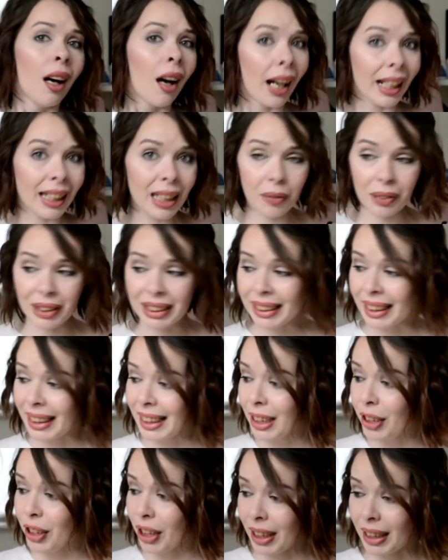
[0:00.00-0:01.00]
I live in
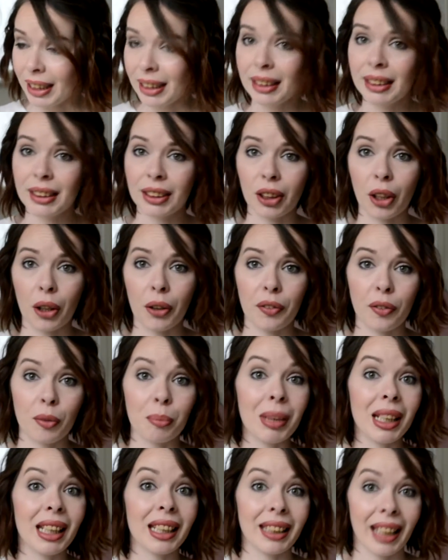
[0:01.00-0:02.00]
skinny jeans, so for
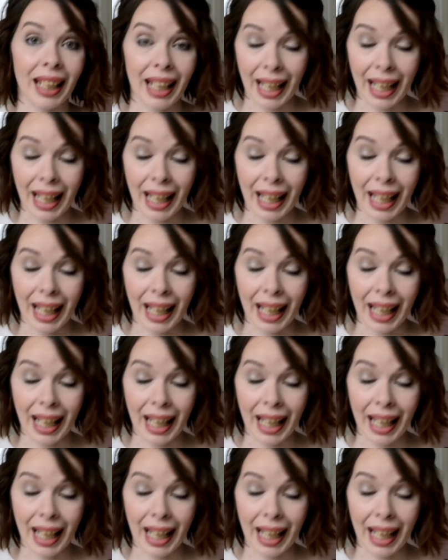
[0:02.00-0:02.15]
me they